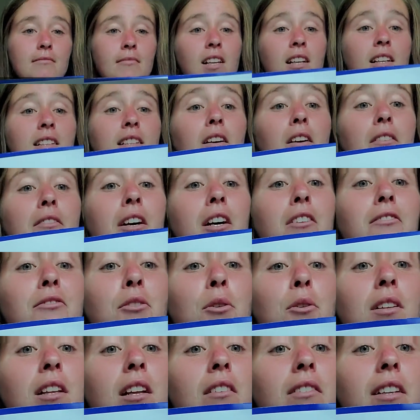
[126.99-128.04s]
Now I've got 4
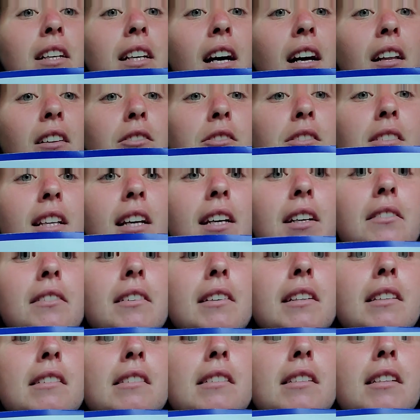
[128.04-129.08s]
lovely colors. That green
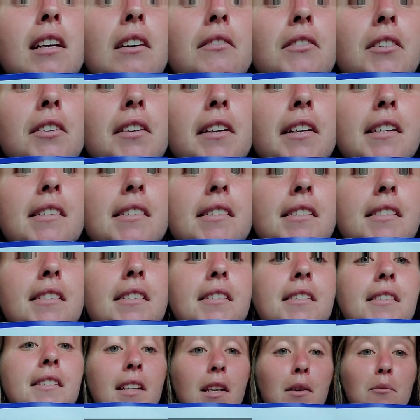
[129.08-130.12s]
is not very easy to
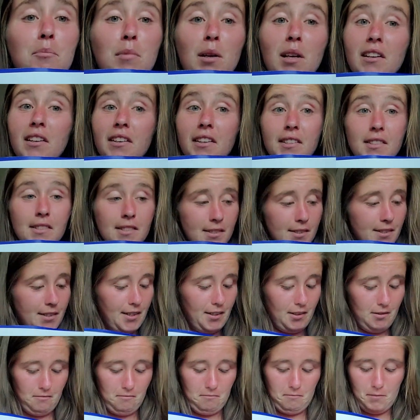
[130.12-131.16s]
see, but it's
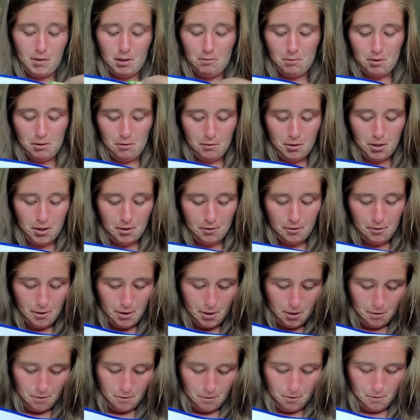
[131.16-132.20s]
there. Maybe I'll color it
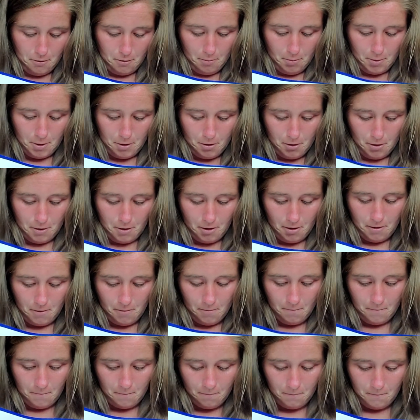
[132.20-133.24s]
in a little bit darker.
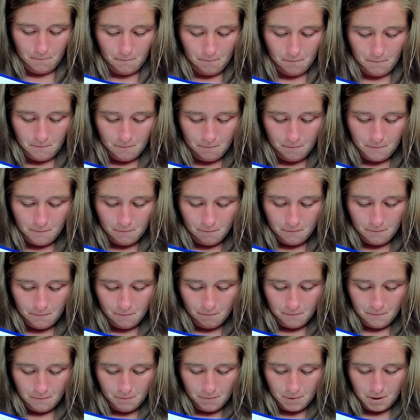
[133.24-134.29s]

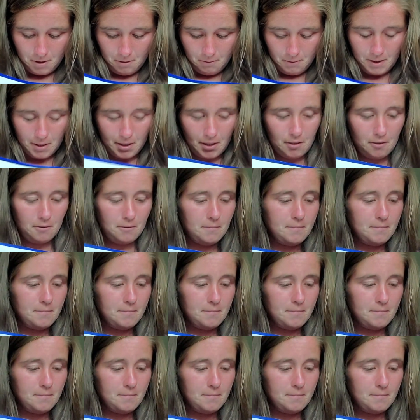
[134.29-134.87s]
There we go.